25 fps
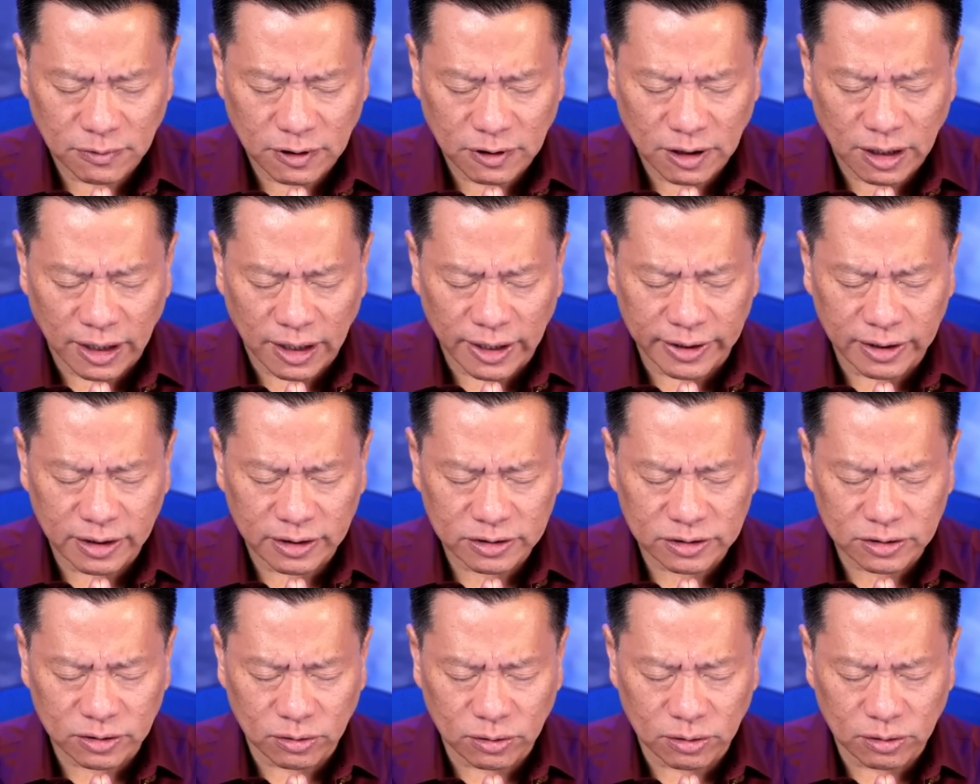I, the
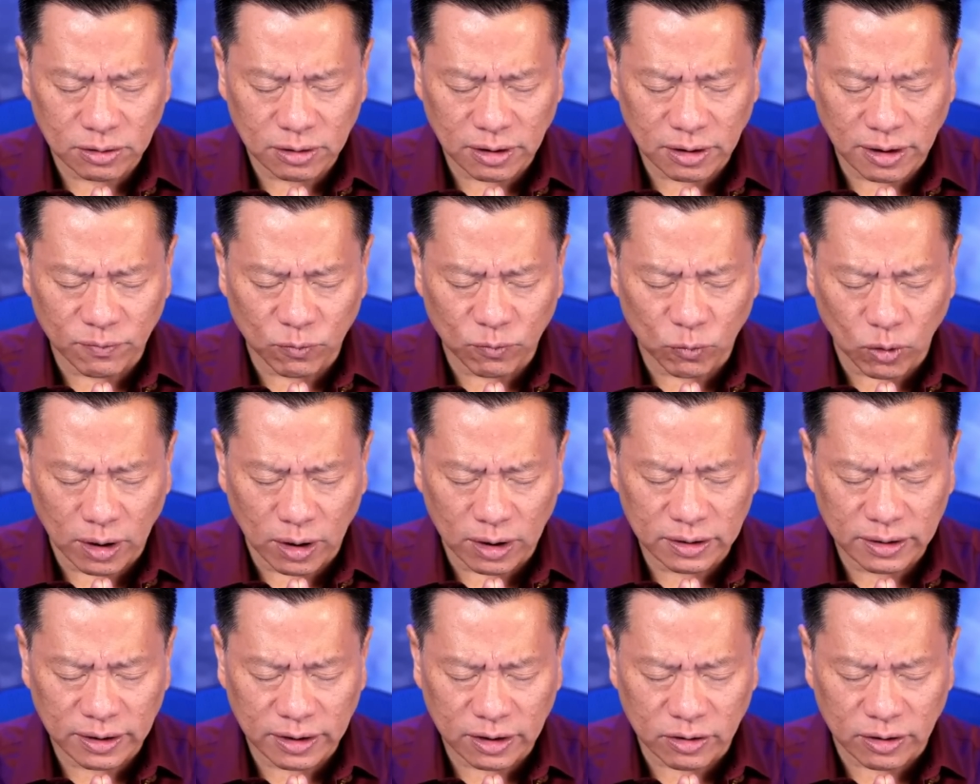soul, am
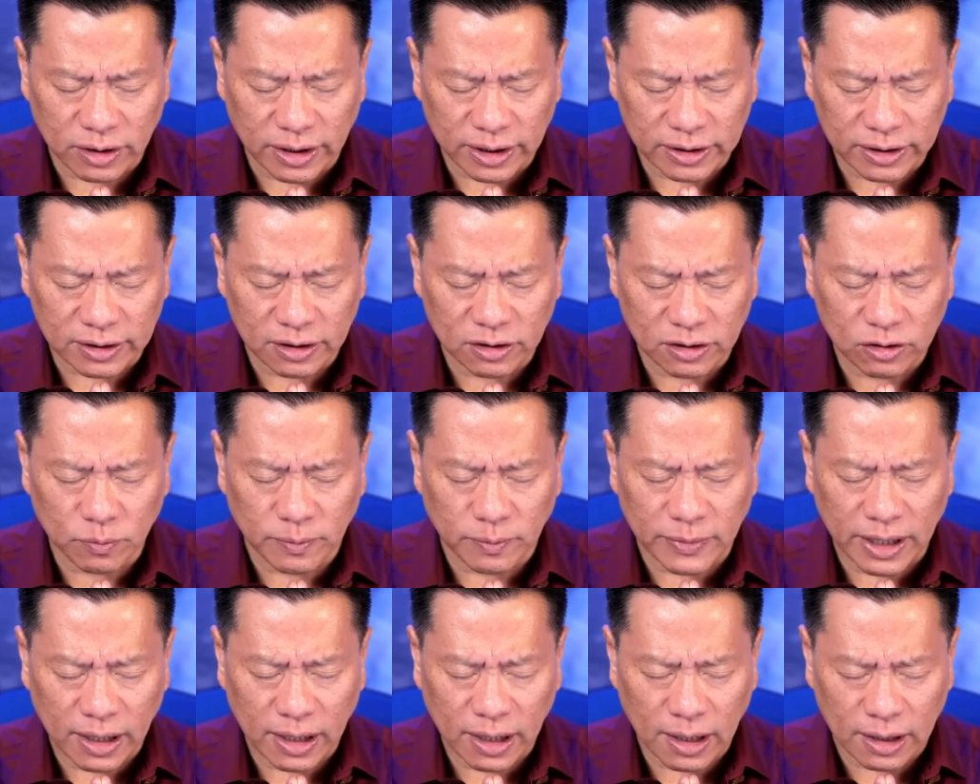one and connected to
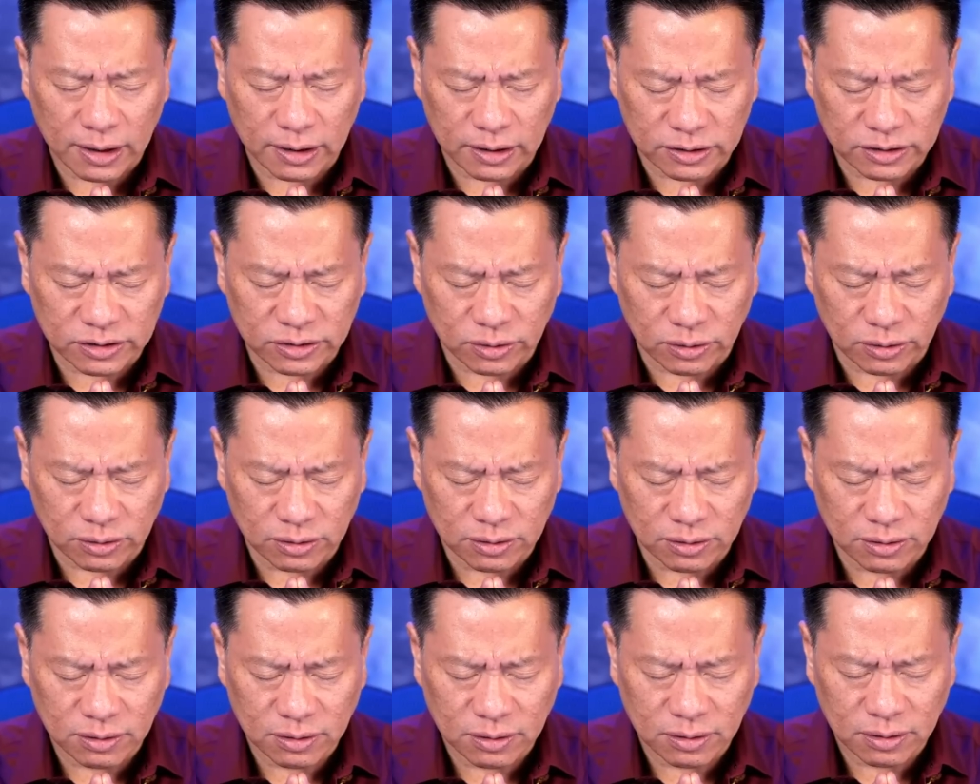my higher soul.